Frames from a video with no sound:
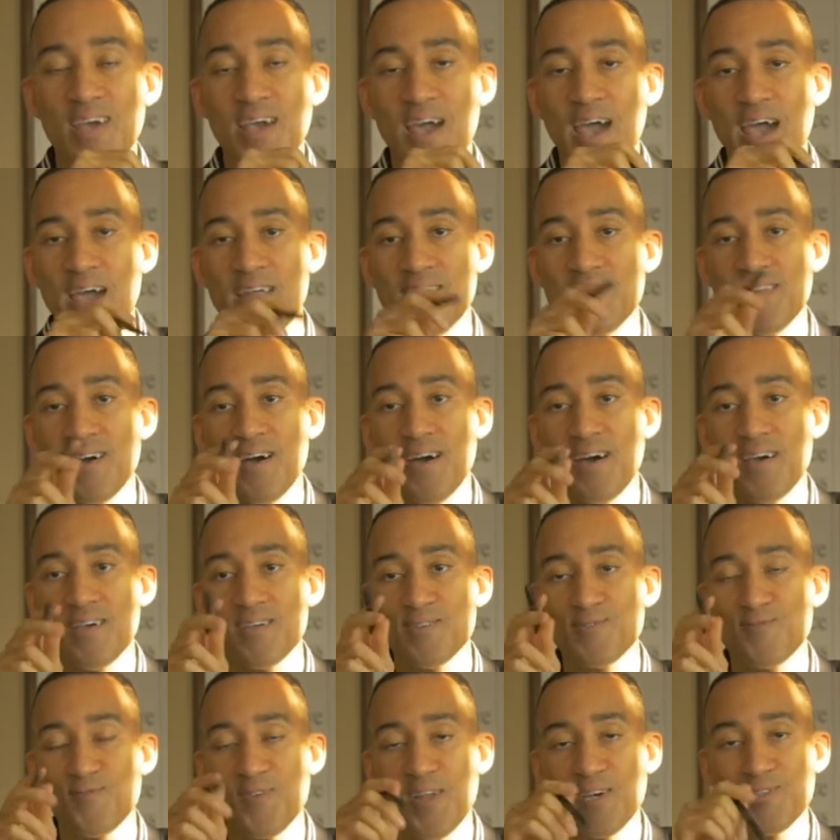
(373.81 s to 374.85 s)
and
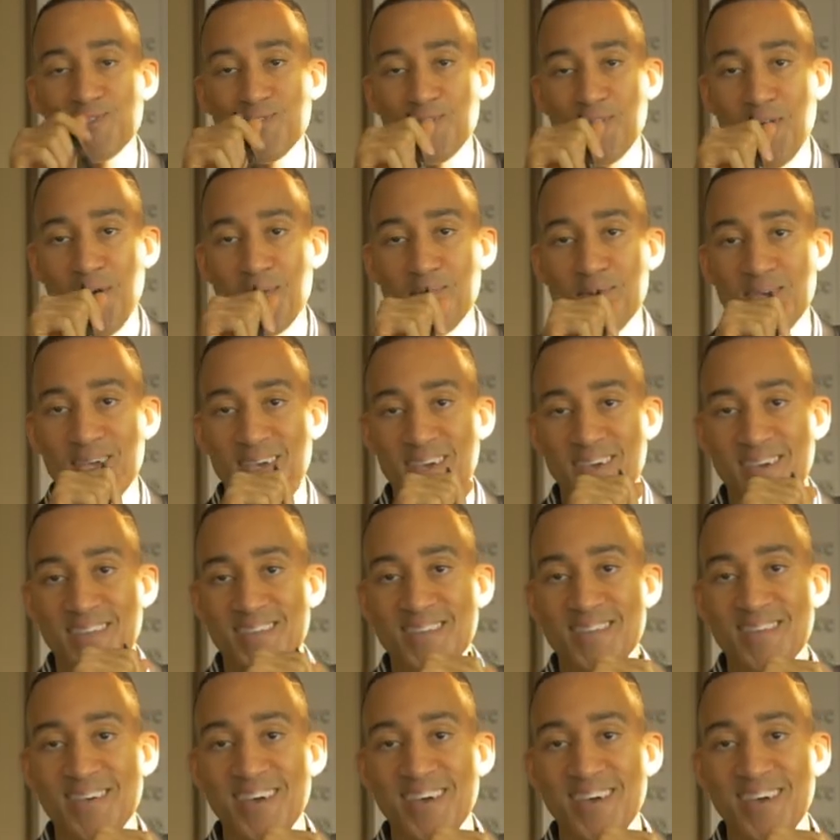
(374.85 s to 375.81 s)
his flesh will come again.